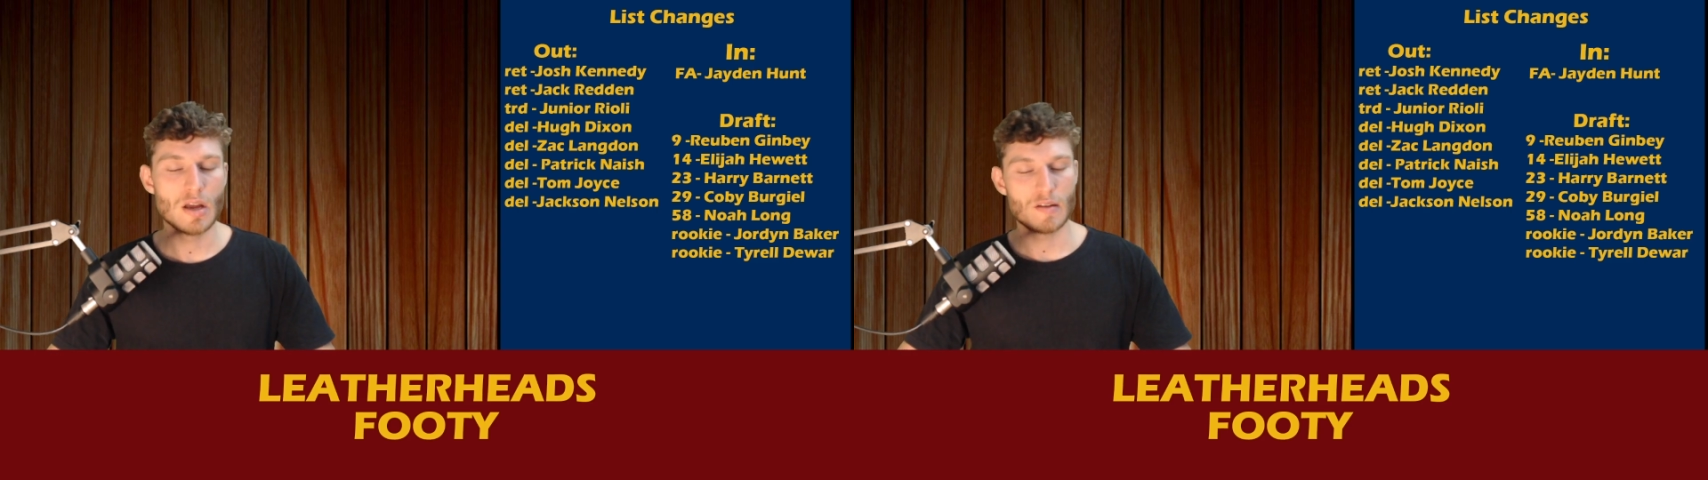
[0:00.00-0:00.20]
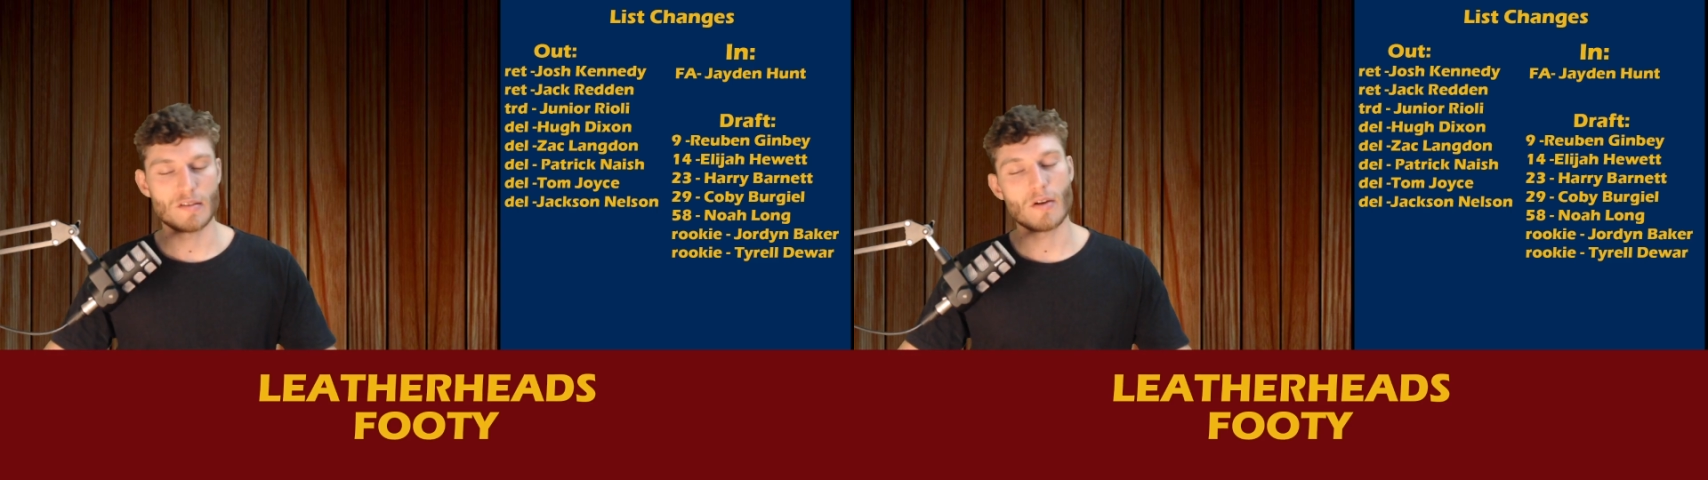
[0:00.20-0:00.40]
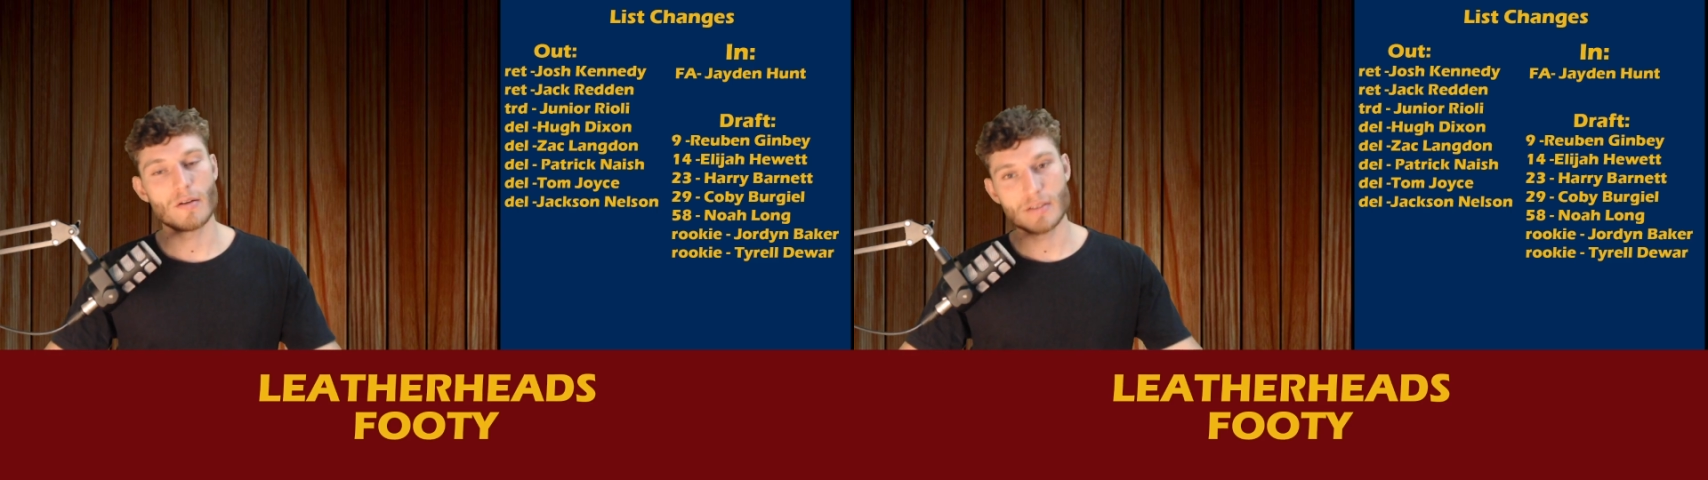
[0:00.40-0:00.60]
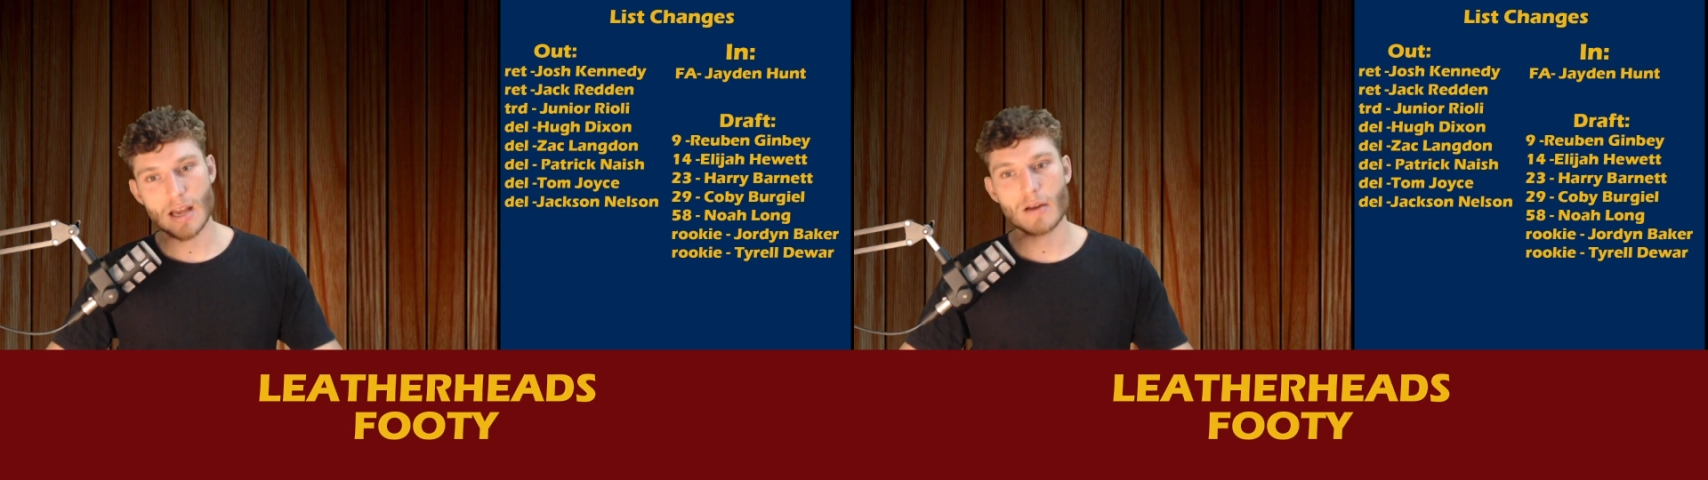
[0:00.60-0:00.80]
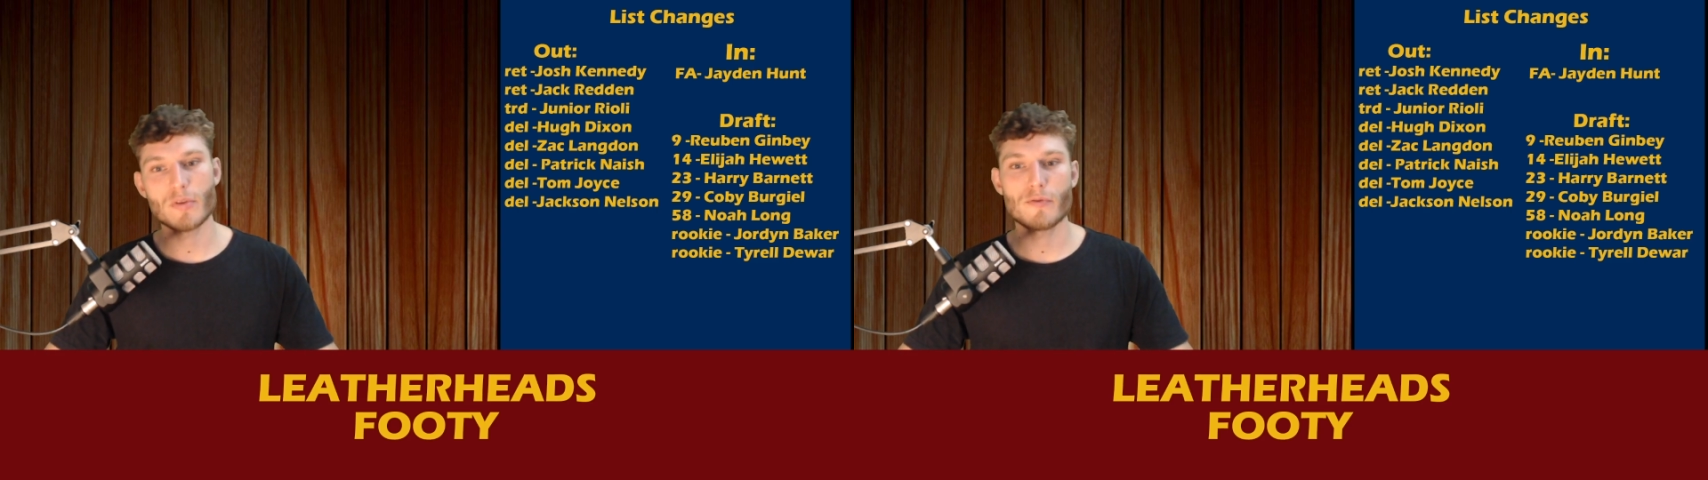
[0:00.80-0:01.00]
So
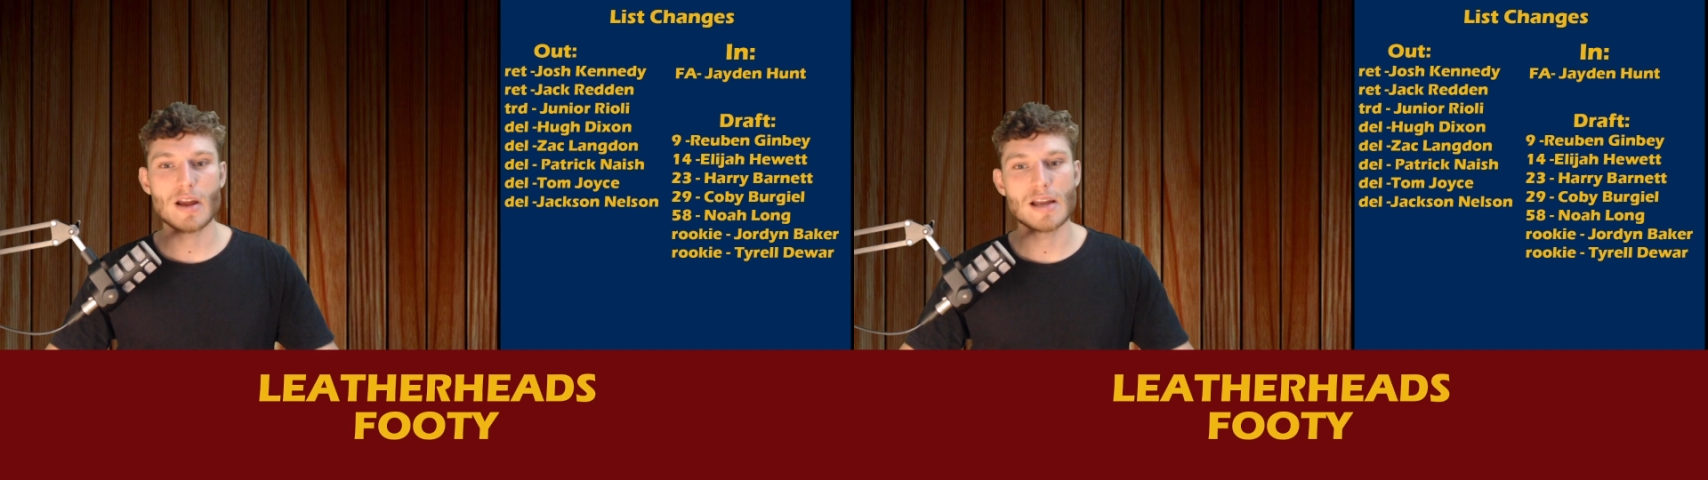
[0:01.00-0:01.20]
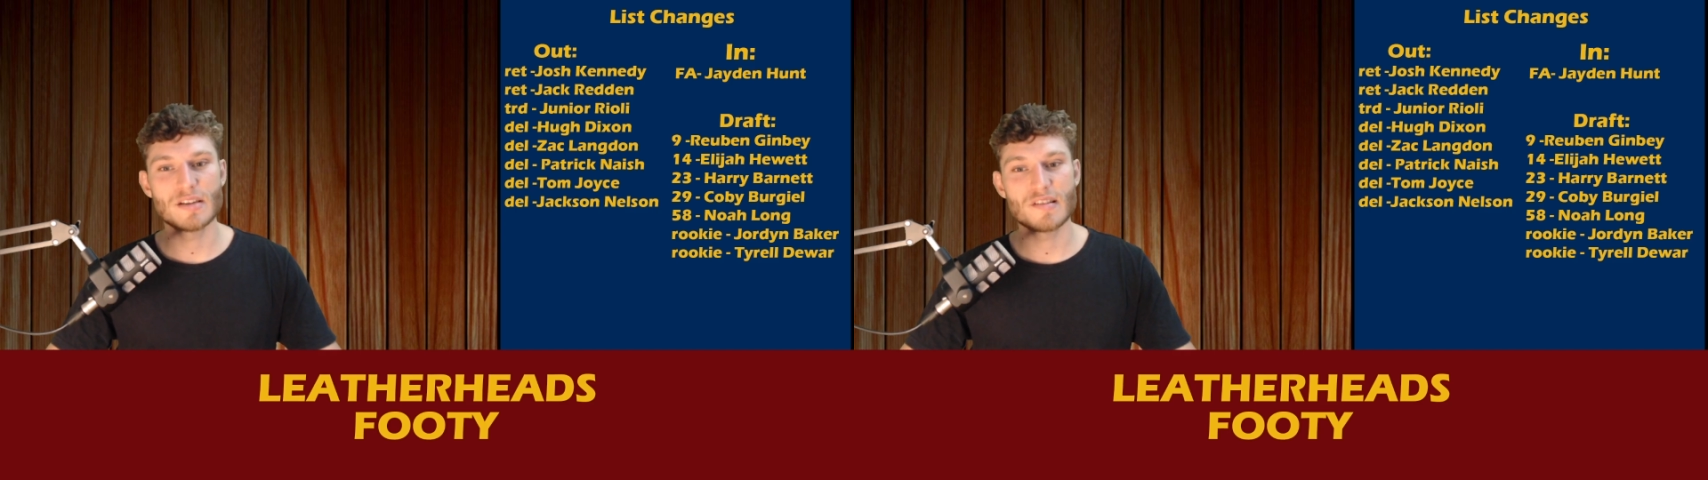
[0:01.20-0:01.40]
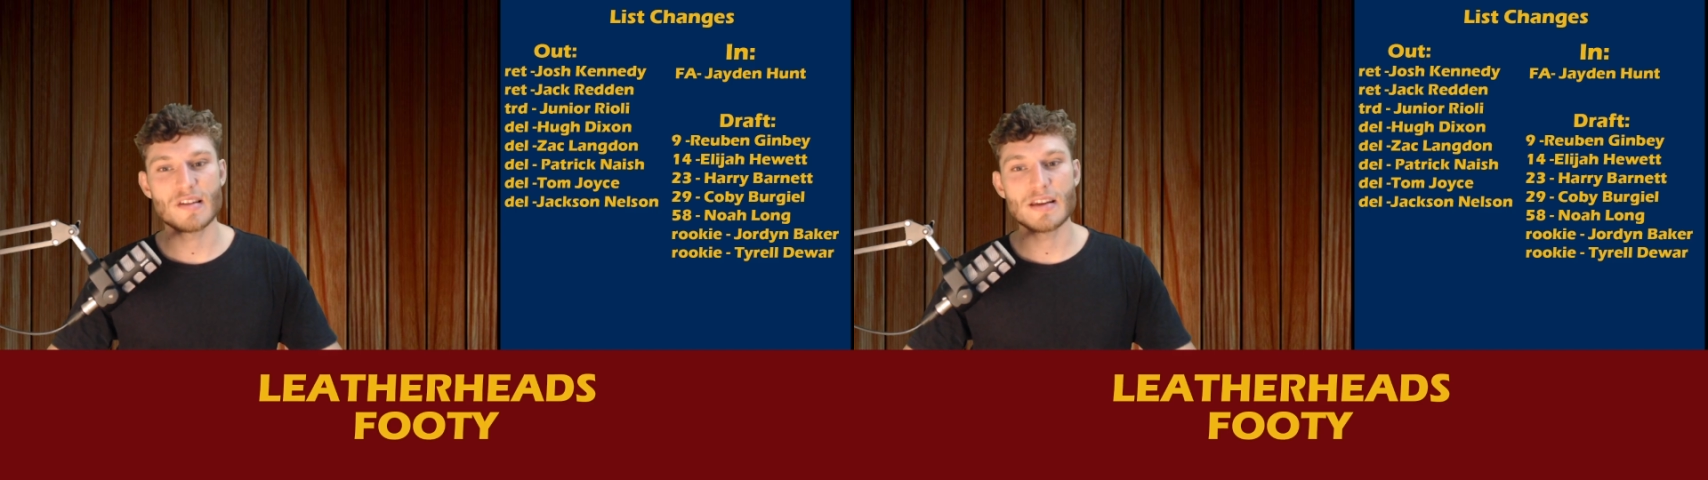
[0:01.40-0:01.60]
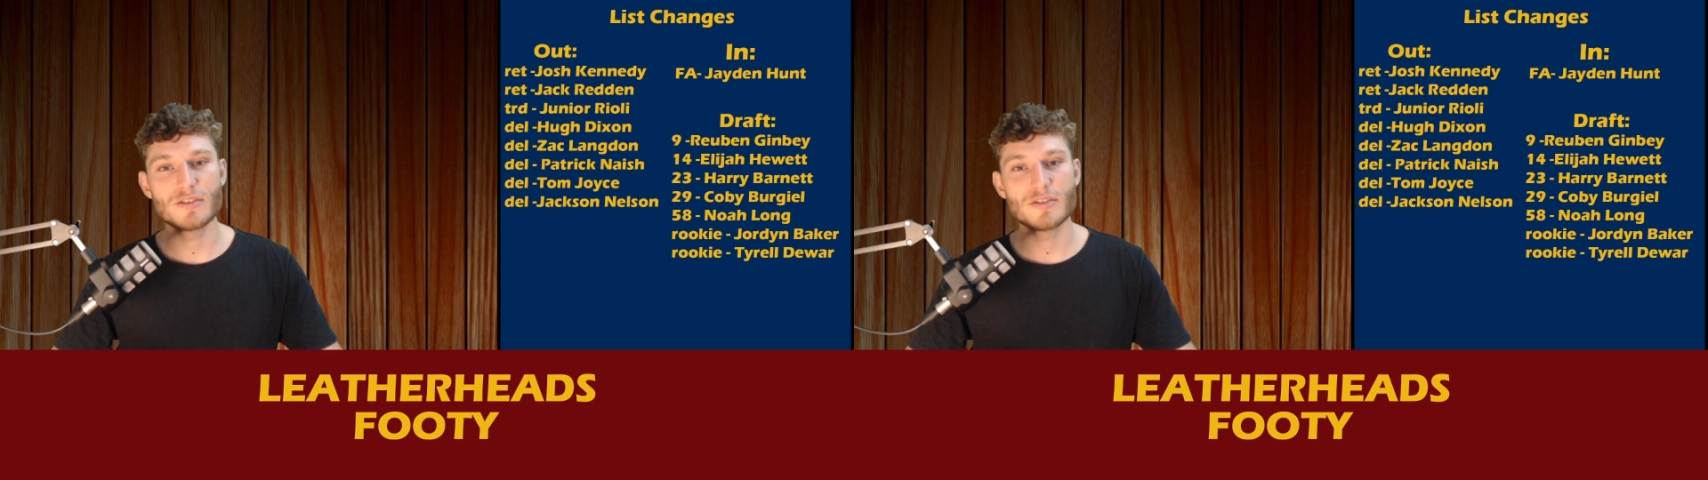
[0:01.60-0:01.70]
target with free agency,